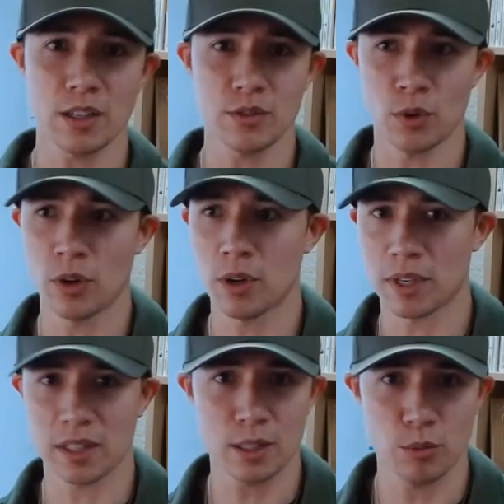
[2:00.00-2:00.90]
of fast forward,
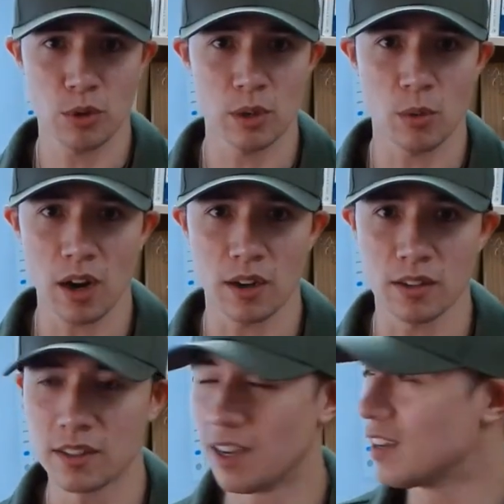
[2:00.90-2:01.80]
I'm like, that's pretty
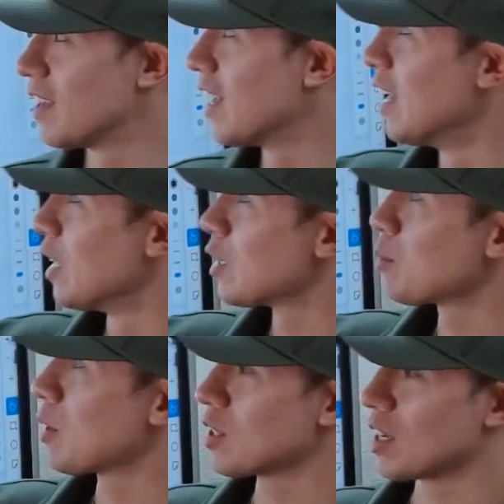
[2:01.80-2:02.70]
wild,
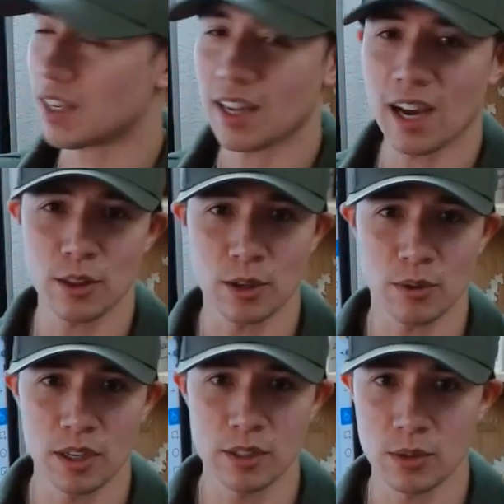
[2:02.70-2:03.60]
especially at a
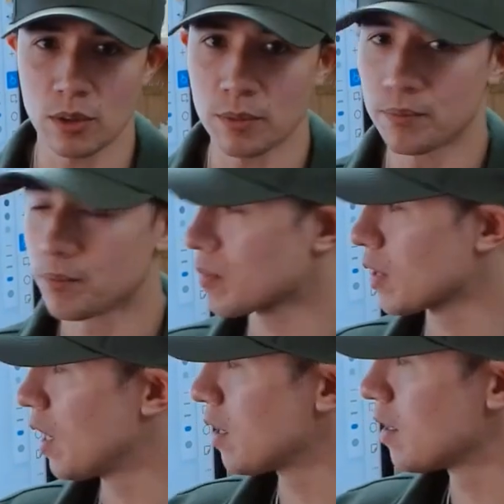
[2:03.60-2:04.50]
Catholic grade school.
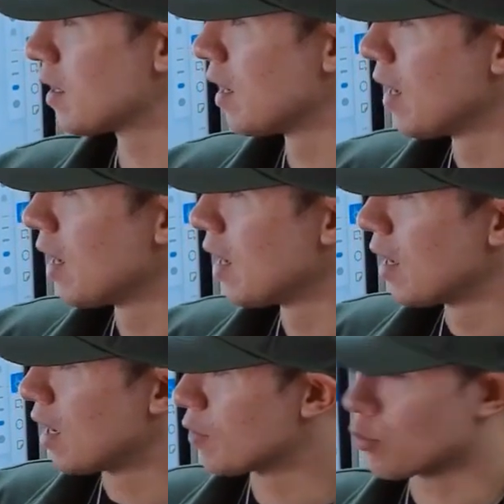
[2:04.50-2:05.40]
And
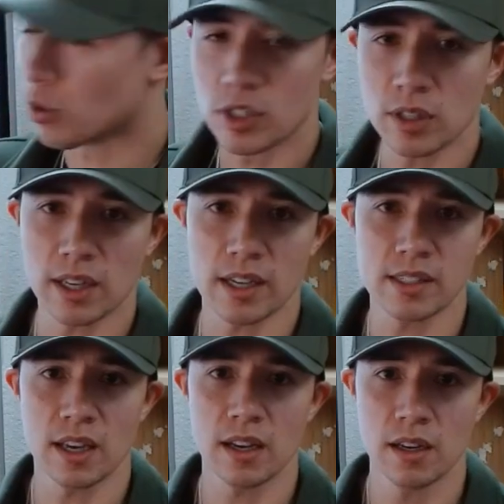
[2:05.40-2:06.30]
unfortunately, like
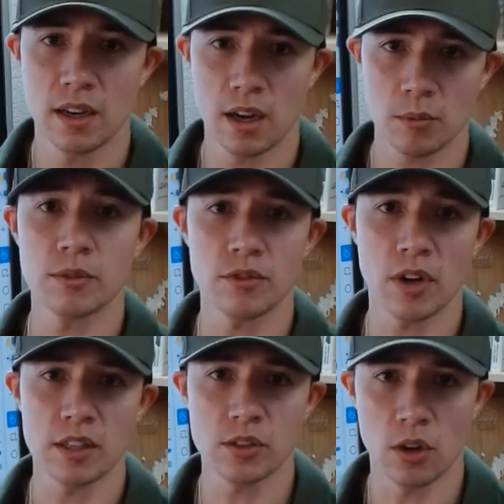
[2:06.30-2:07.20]
I said, lost some
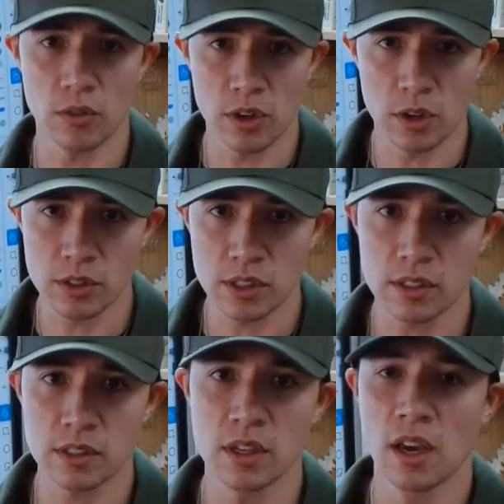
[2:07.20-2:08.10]
friends to
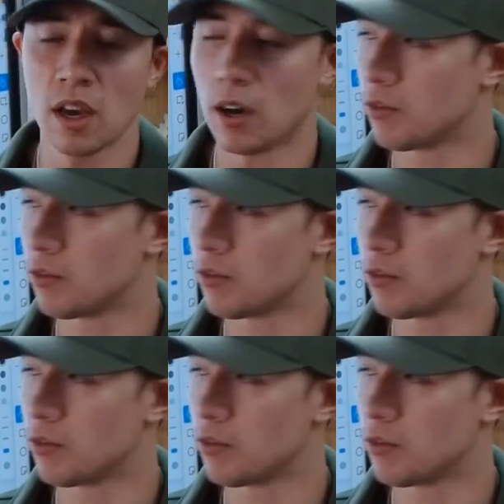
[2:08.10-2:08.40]
overdoses,